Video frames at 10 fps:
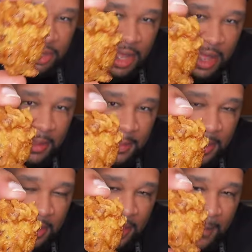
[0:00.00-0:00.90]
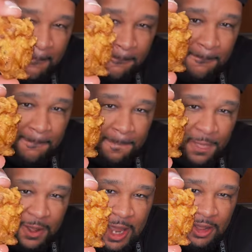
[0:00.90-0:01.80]
Look at that.
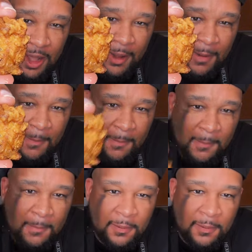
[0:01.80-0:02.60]
Look at that, y'all.